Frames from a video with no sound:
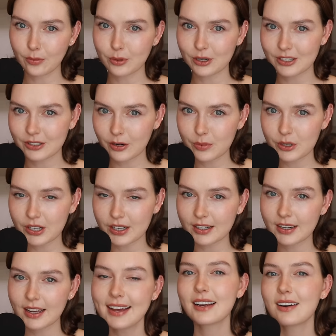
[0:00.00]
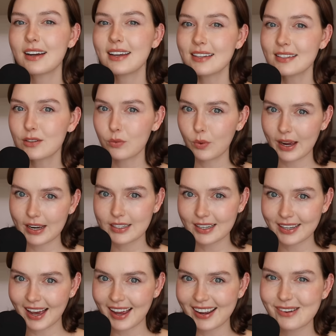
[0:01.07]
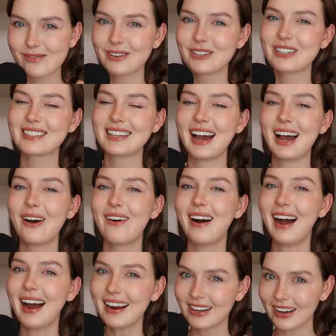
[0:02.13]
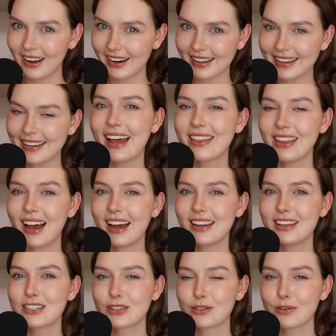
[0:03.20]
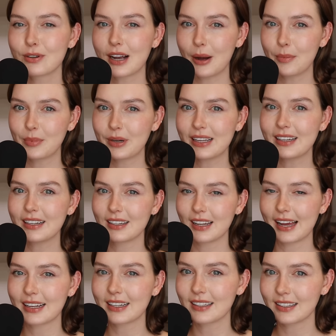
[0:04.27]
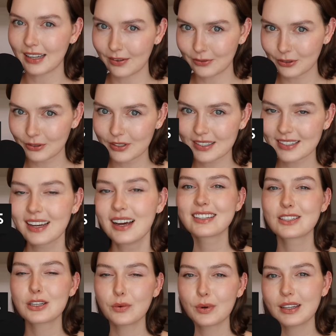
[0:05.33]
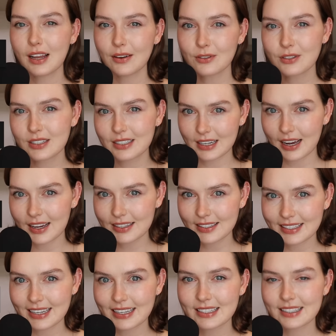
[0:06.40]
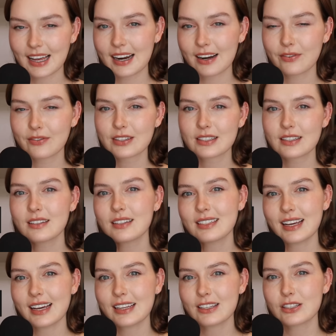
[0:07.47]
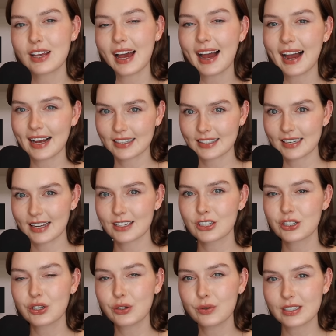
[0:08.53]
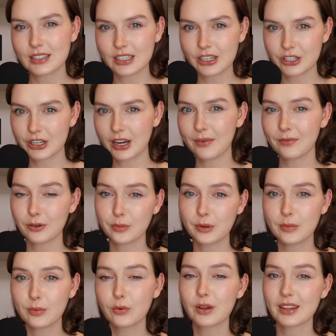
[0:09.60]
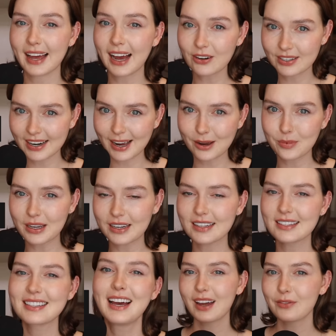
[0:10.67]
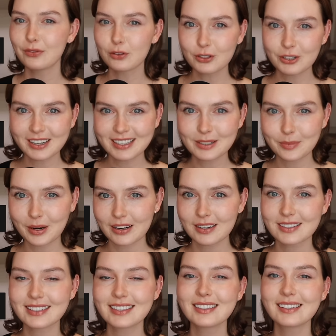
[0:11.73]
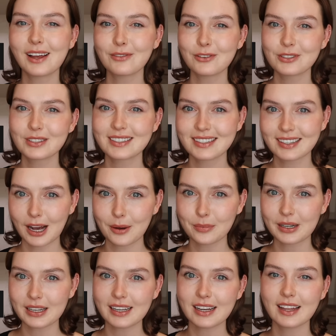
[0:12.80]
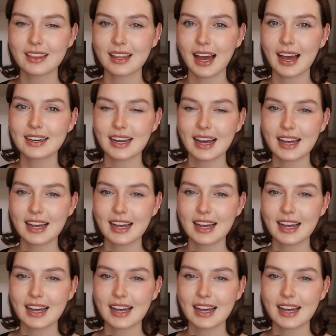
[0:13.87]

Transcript: a prescription, there is a way to get it, which is how I got it, and that is through a company like Levels. So, what Levels does is that it facilitates access to a CGM for people without diabetes. And full transparency, Levels is the company that